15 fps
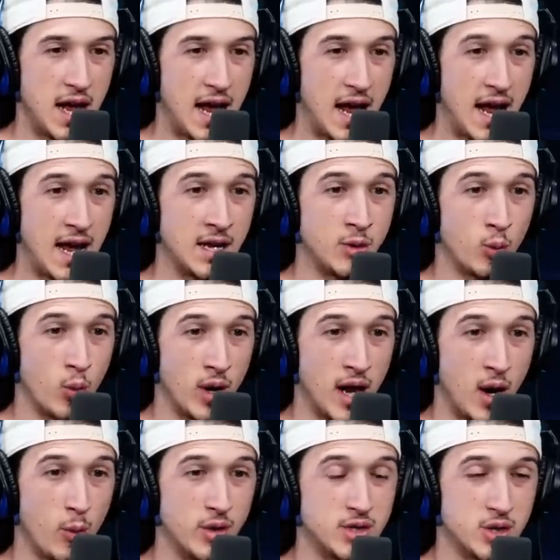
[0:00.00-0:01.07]
And when
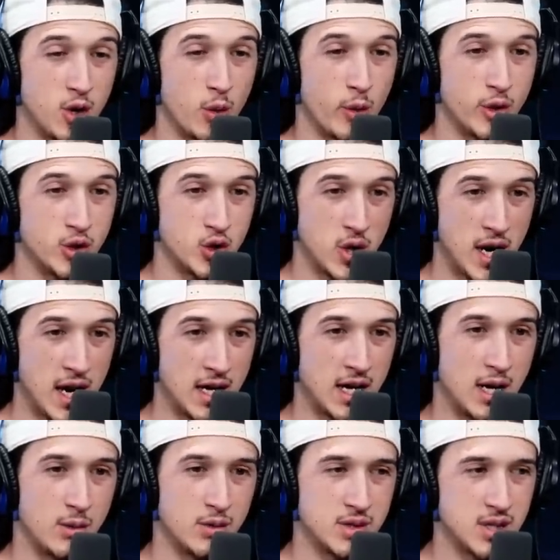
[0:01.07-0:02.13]
I went to go run track,
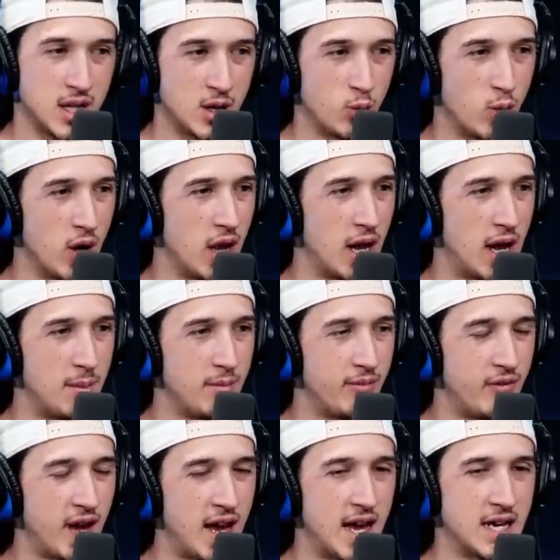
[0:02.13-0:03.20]
I was like, well, I'm
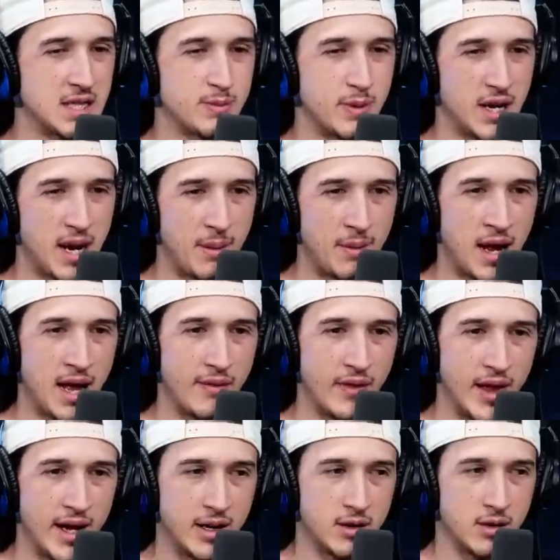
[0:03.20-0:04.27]
fast, but I'm not
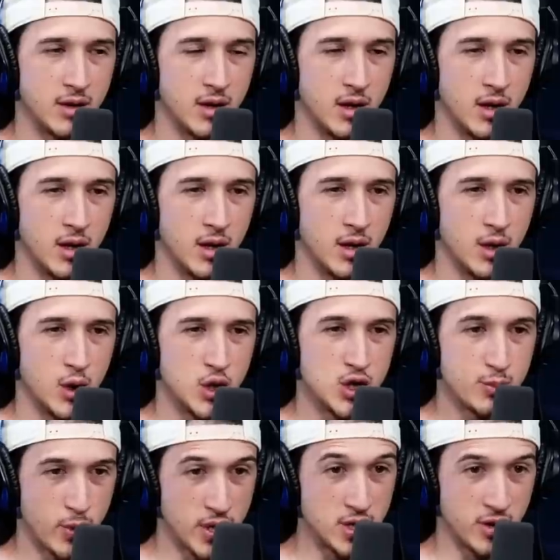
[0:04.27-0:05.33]
like
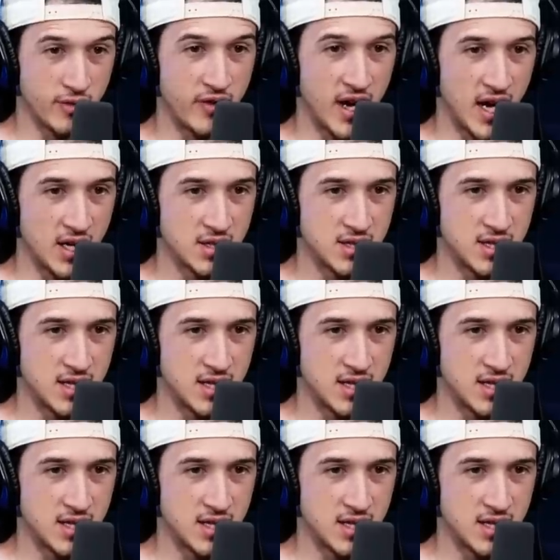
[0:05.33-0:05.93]
sprinter fast.